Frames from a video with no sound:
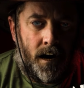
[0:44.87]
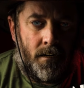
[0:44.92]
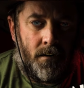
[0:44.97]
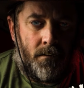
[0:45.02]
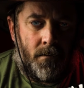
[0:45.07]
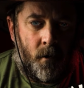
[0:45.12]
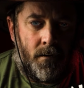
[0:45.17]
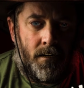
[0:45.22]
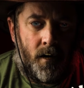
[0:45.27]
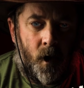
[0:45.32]
it
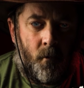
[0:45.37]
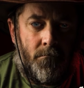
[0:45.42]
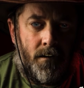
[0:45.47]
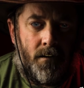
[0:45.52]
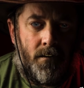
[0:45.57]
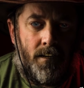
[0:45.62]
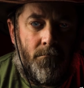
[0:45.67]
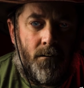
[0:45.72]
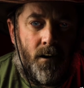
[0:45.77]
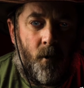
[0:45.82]
for a
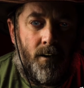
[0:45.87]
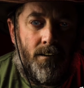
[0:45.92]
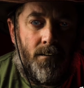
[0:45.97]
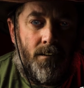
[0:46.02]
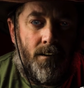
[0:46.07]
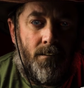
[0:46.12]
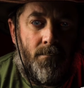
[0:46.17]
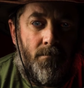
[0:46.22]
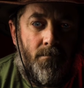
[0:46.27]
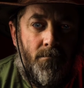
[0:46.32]
homeless
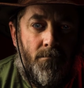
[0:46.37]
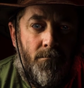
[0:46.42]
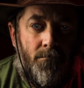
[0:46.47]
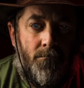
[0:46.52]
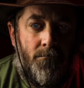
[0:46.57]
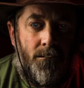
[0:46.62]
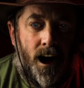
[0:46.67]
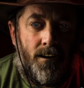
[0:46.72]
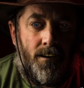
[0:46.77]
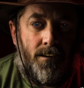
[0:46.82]
person,
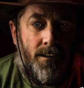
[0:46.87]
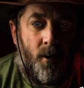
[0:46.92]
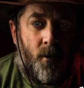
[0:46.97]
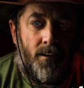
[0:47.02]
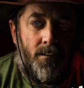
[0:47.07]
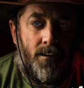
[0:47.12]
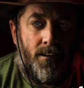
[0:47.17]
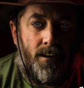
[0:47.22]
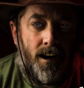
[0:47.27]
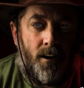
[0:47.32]
but he
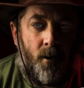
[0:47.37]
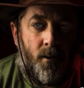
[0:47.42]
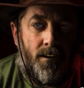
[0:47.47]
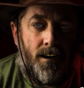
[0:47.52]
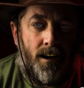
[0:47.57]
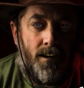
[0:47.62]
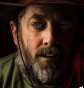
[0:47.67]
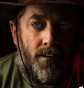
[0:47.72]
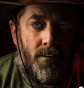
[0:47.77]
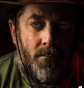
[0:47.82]
couldn't care
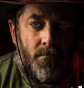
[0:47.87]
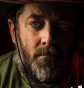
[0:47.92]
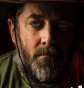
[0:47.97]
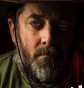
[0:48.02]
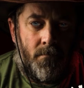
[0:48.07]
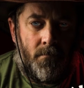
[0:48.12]
less.